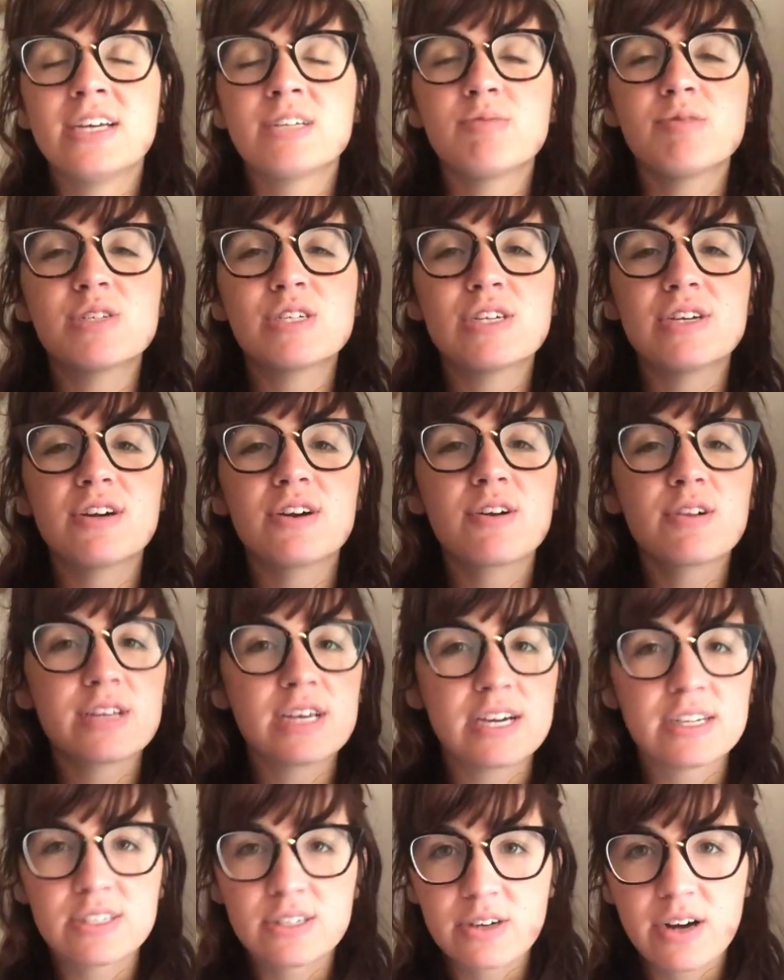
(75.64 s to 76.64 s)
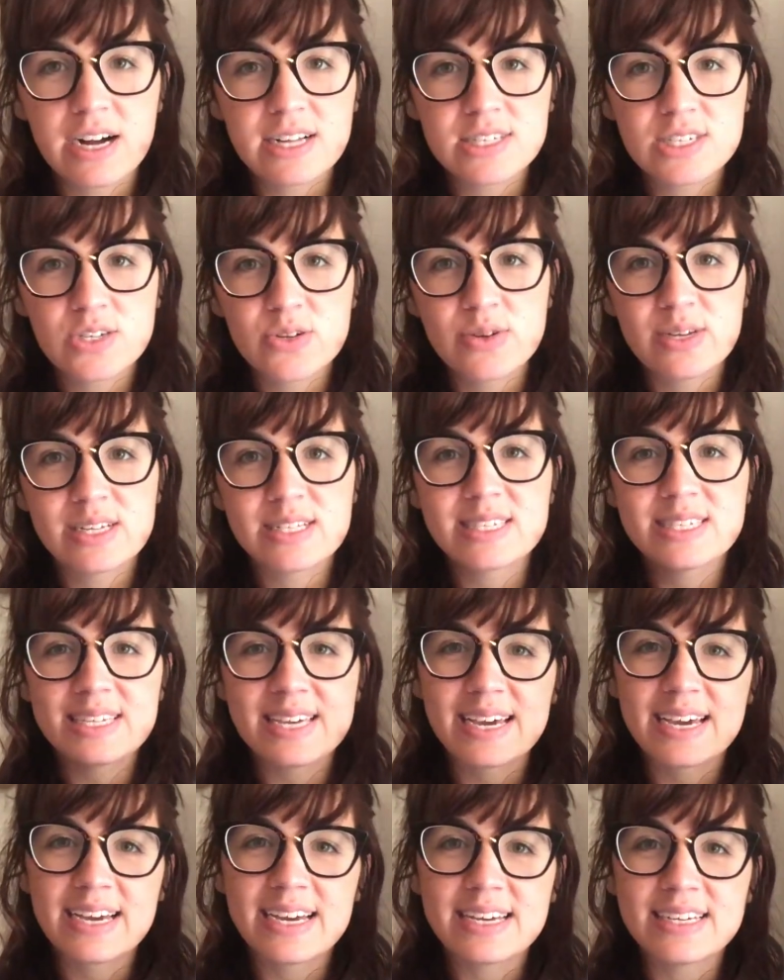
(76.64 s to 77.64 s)
especially early undergrad students
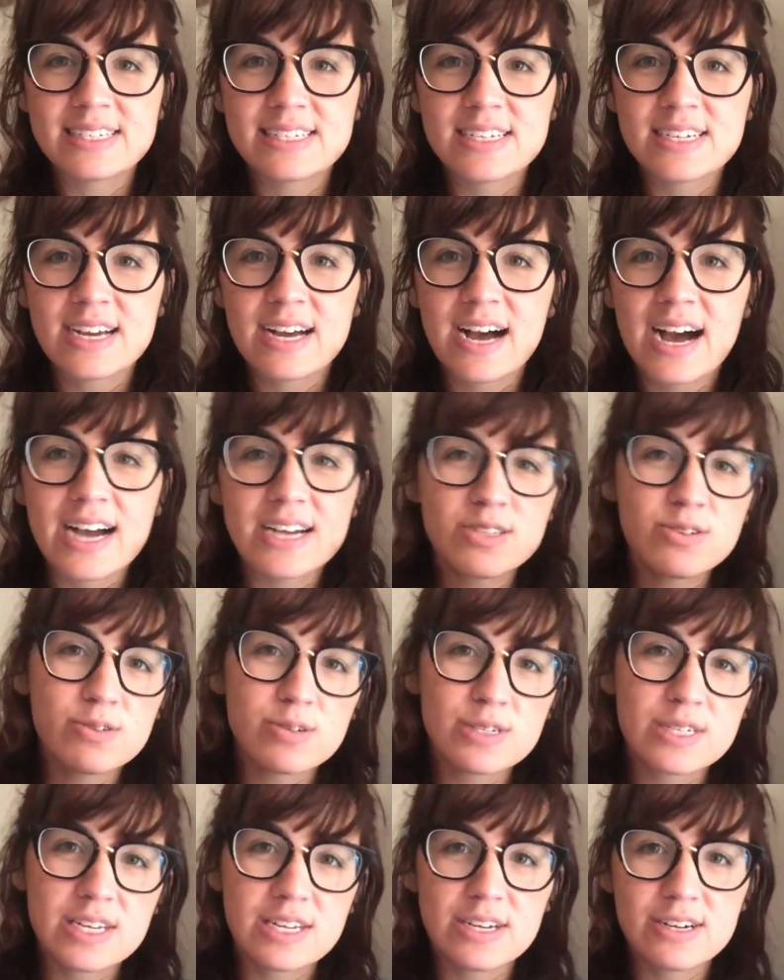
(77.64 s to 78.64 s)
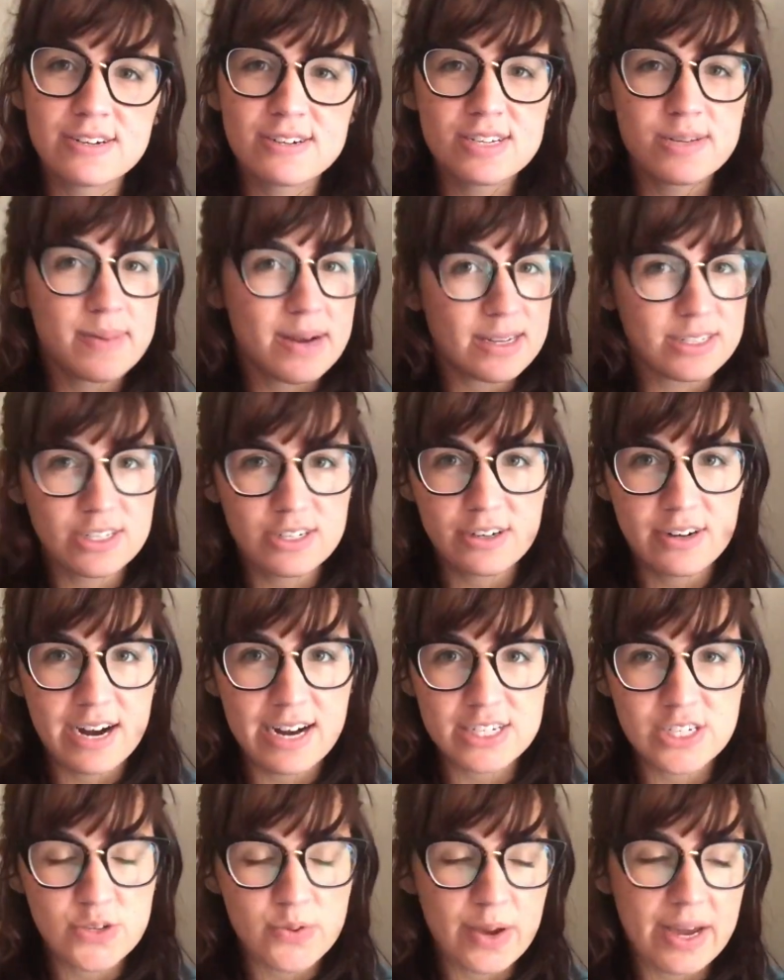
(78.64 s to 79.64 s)
and high school seniors about to
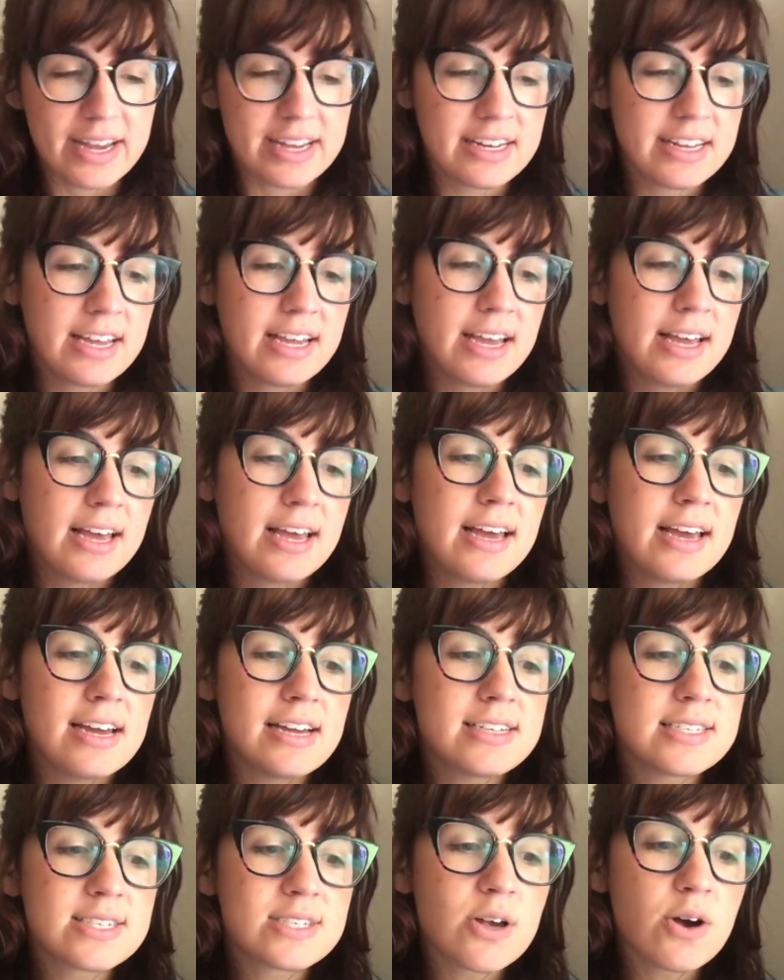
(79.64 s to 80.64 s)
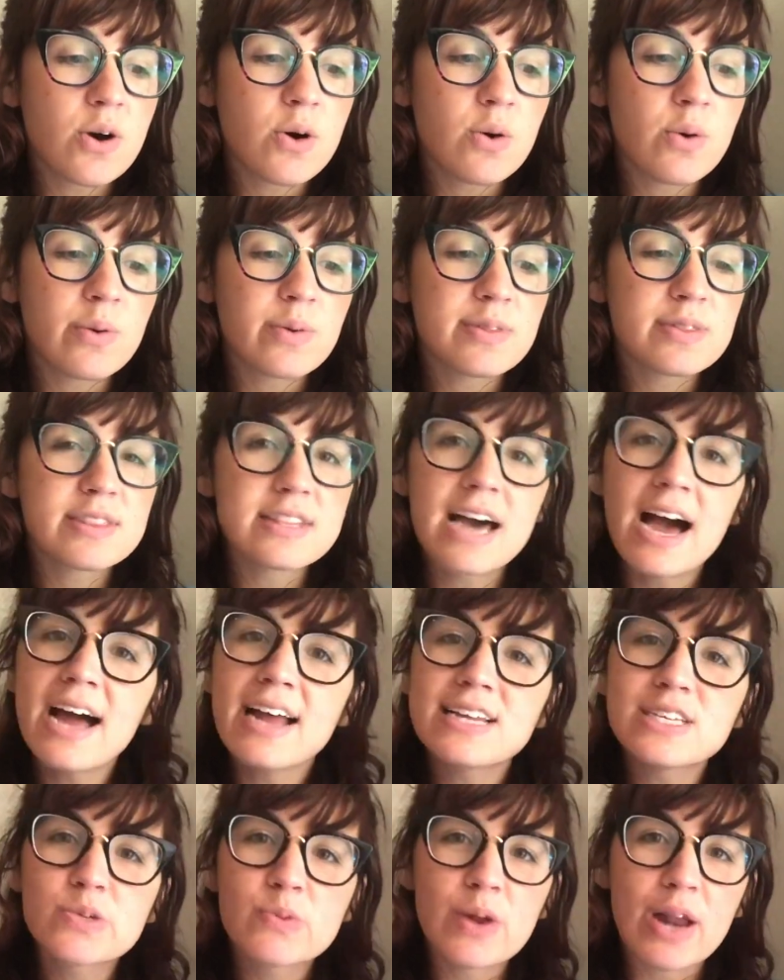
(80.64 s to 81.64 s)
graduate. And so
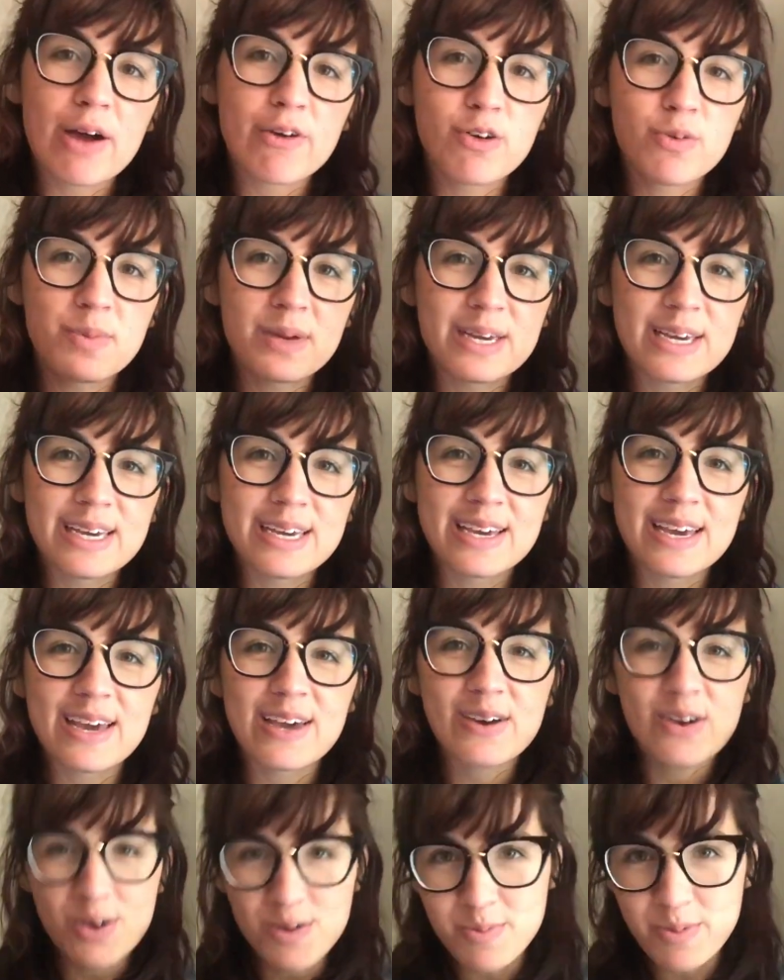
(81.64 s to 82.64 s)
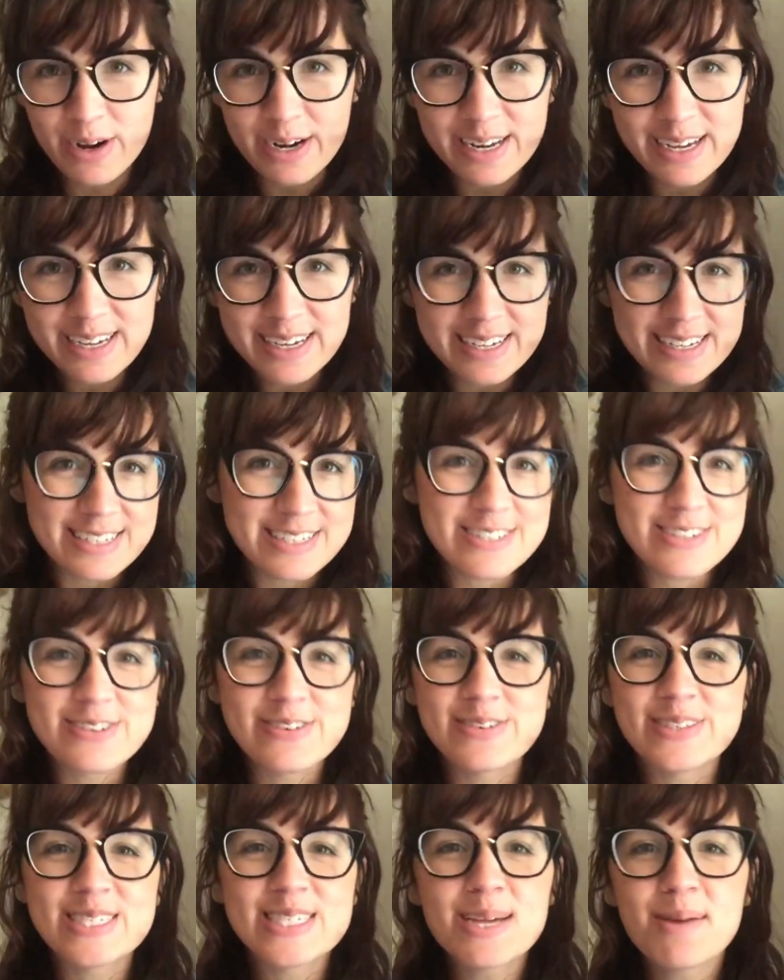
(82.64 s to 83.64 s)
that is what I will be incorporating
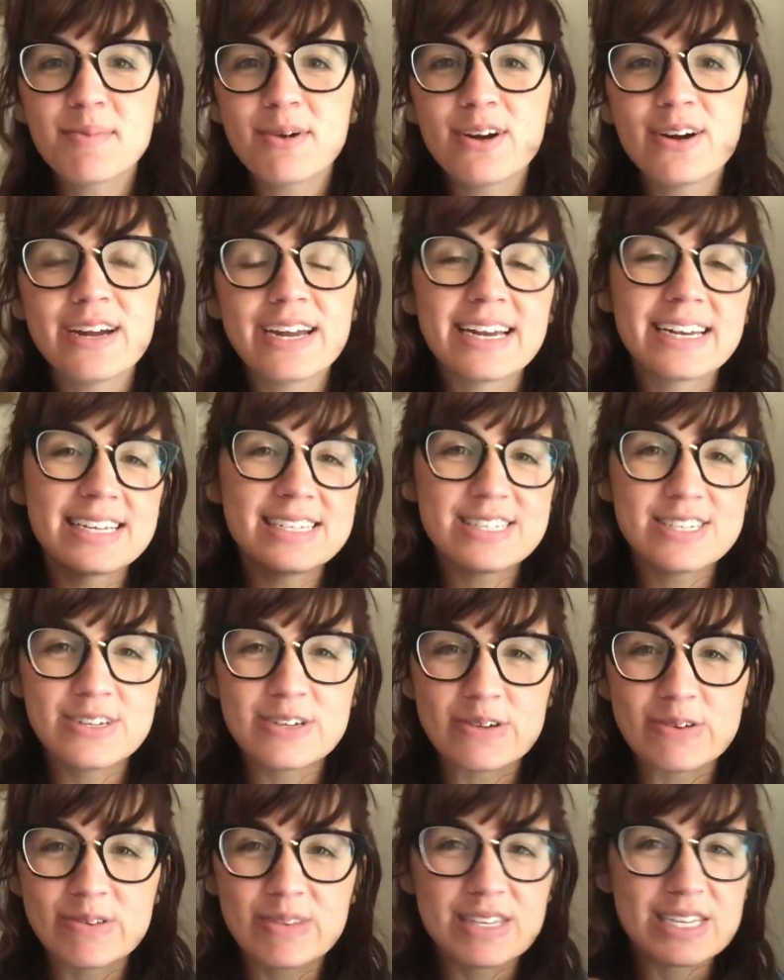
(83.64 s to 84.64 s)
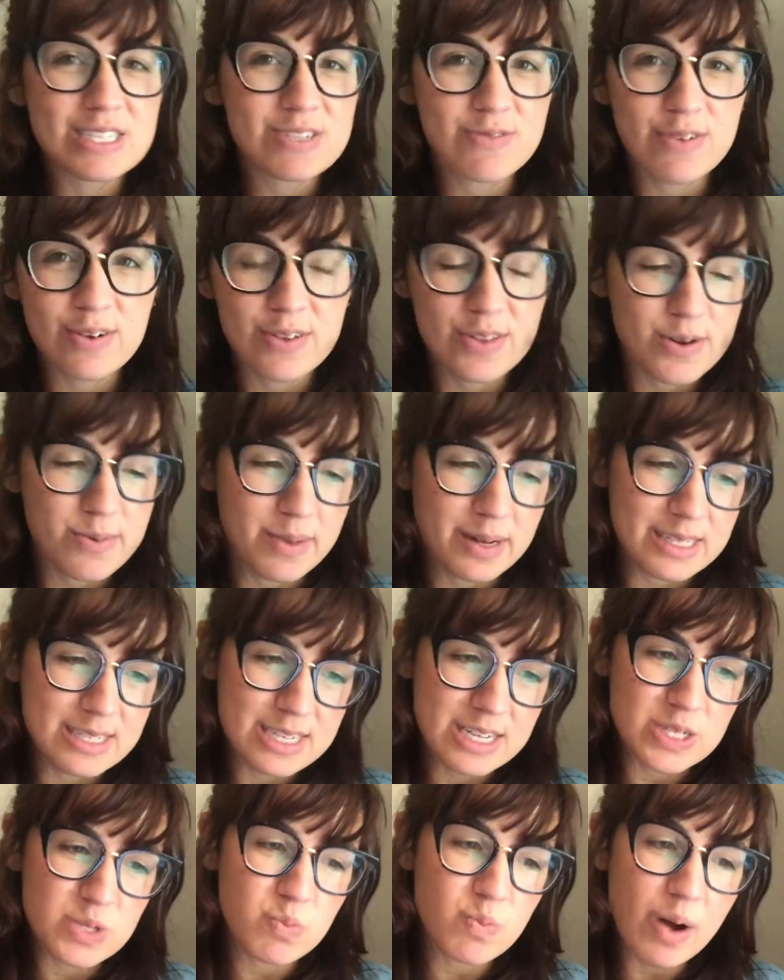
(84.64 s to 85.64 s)
into the summer and into these further
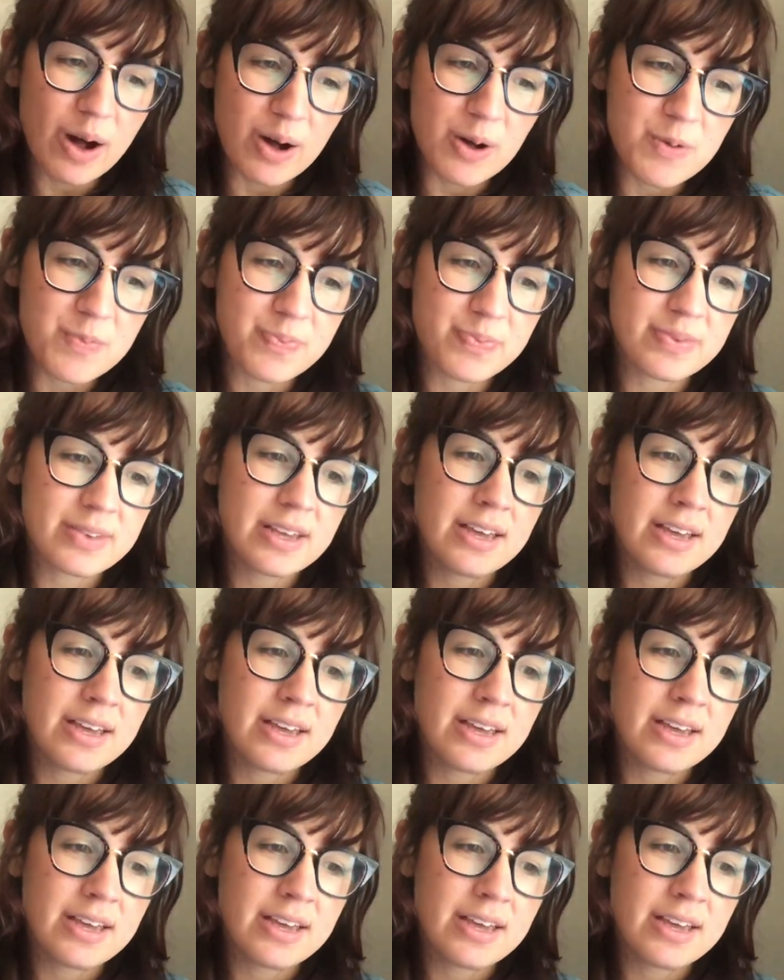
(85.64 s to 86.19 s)
months as well.